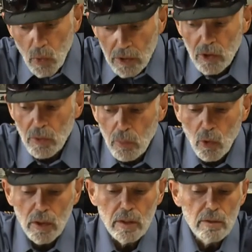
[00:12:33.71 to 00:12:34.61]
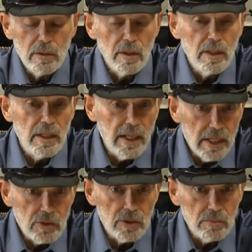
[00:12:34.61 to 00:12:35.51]
went to the boy and
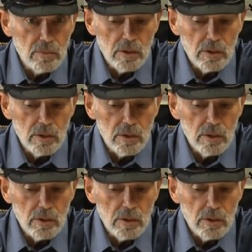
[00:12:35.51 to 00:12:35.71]
asked him.